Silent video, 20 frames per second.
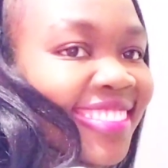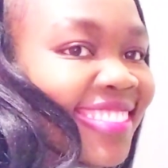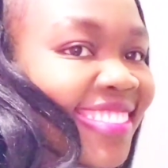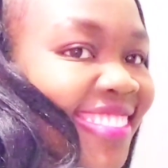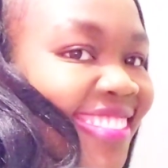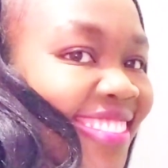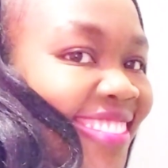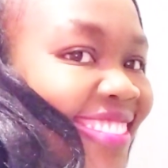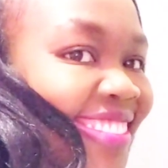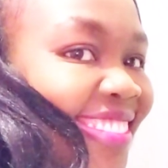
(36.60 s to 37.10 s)

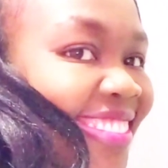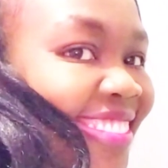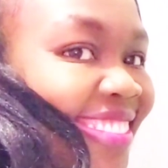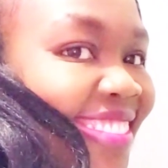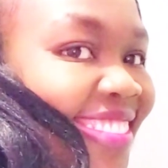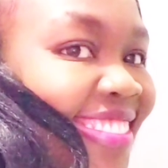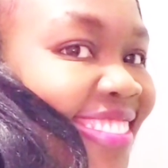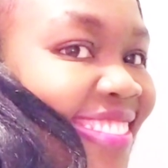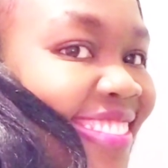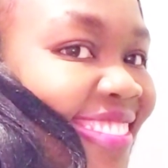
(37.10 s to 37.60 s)

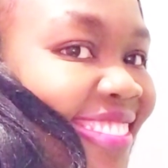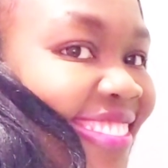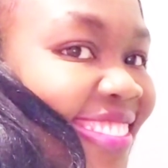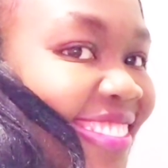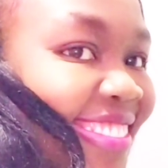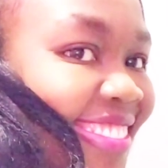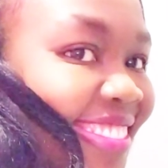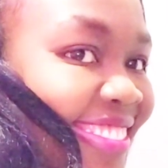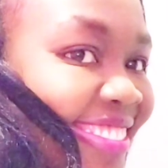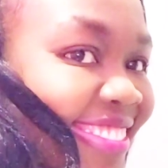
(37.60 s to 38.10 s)
vlogs,
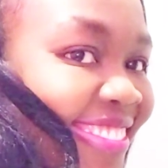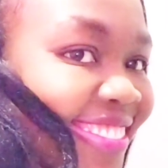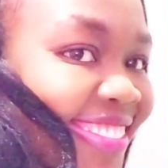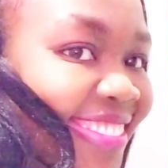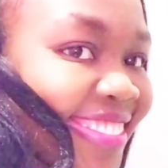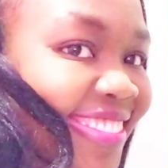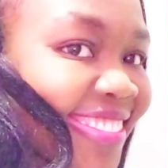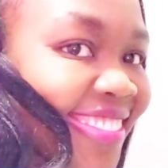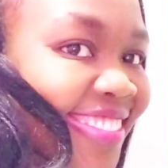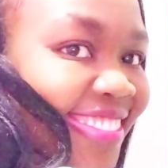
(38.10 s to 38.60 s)
a
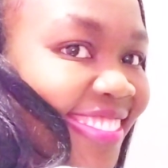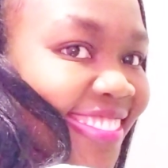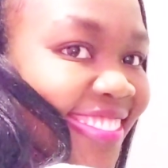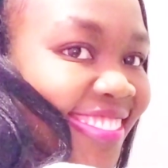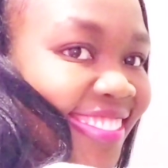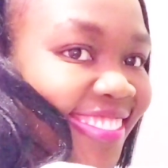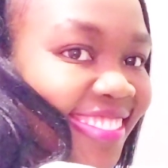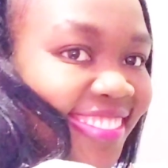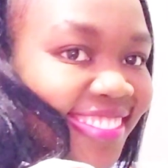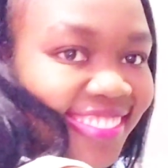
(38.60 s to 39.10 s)
little bit
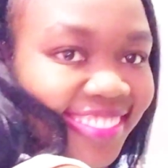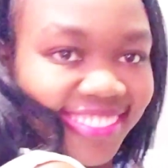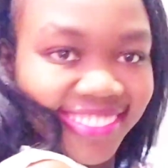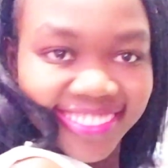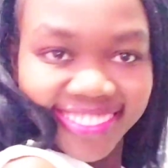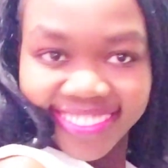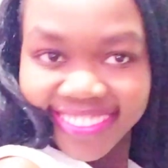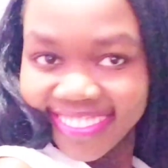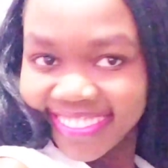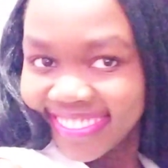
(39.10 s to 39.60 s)
of
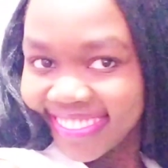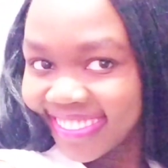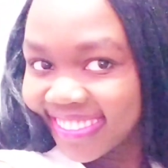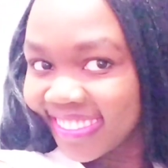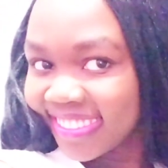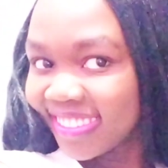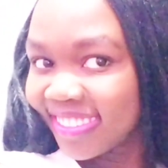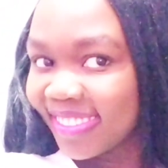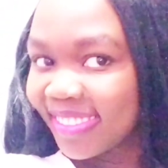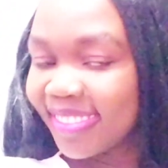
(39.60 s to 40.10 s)
cooking,
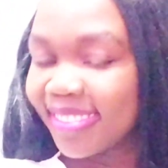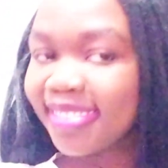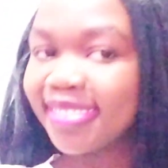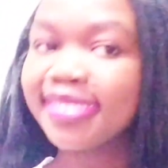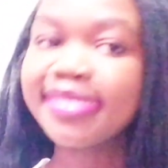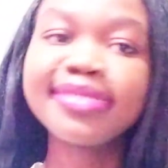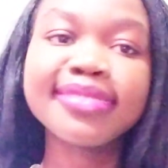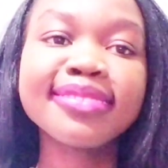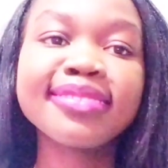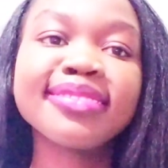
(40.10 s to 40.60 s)

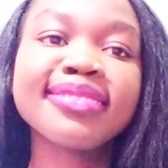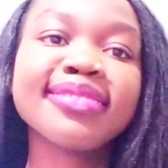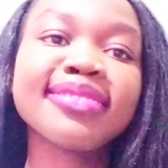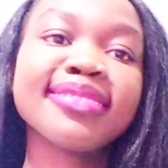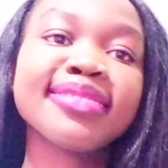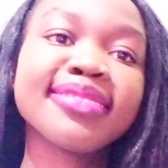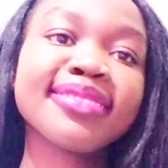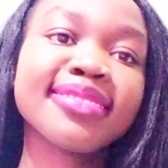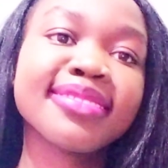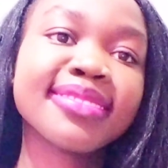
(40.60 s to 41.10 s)

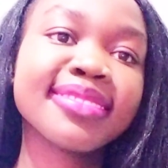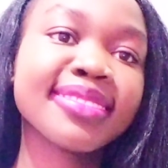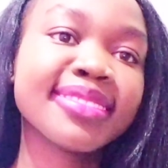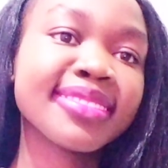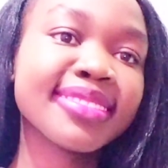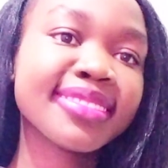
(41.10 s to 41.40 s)
DIY beauty